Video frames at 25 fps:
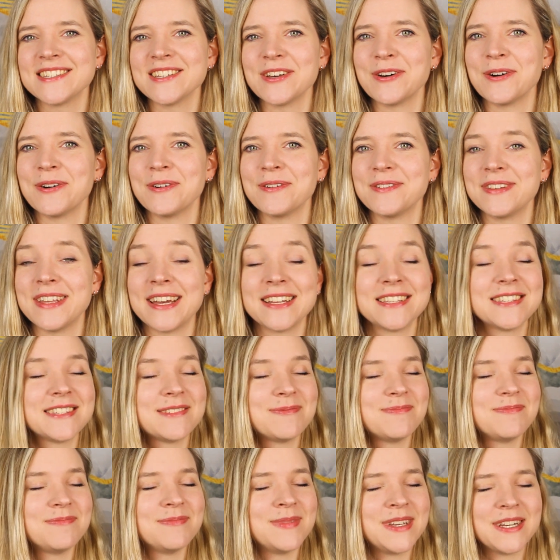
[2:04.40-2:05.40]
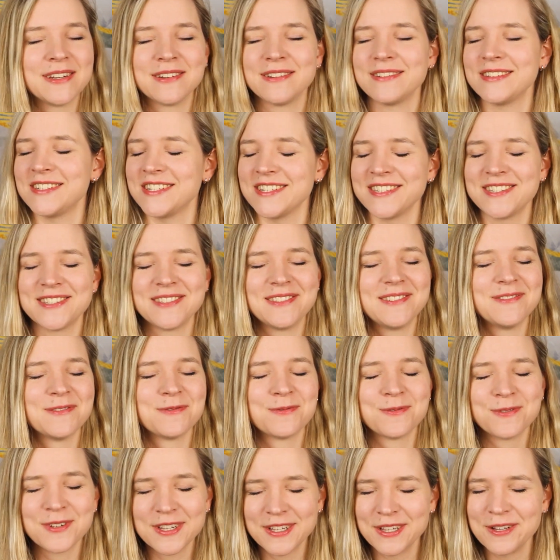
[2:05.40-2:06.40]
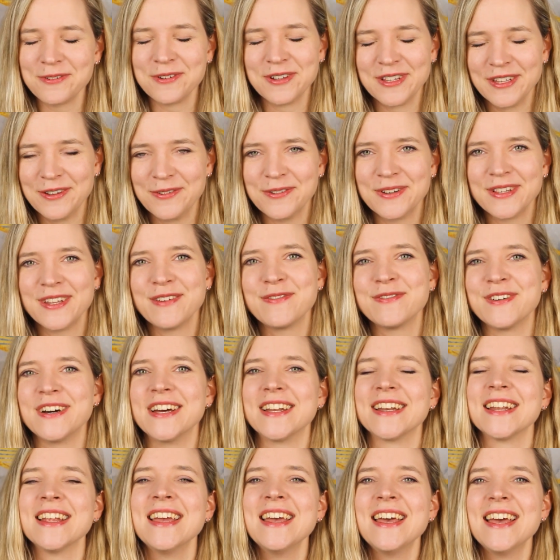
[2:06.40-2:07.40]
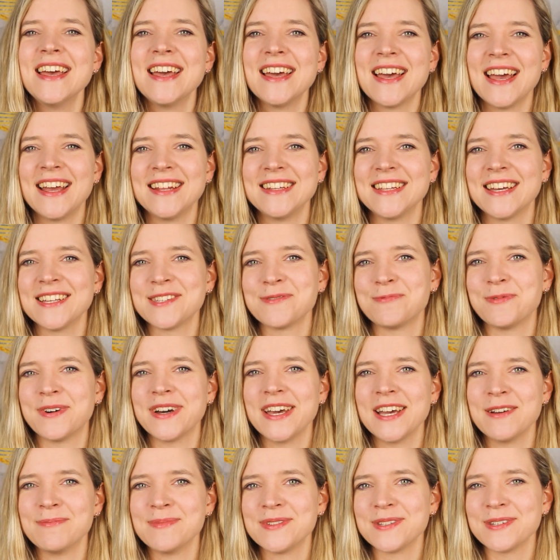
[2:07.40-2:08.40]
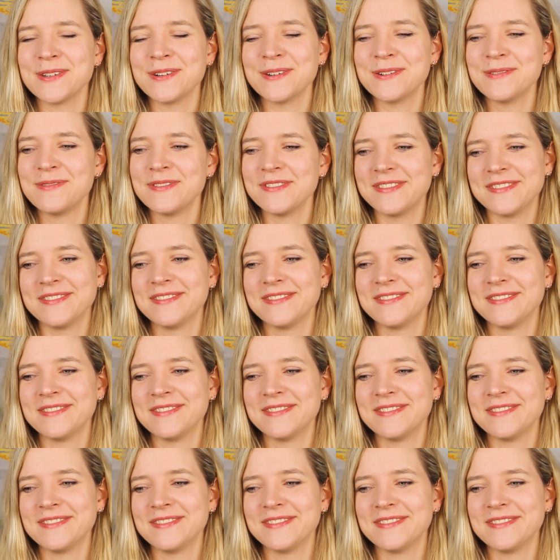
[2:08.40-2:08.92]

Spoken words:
So that's been just really fun, and that's why I'm so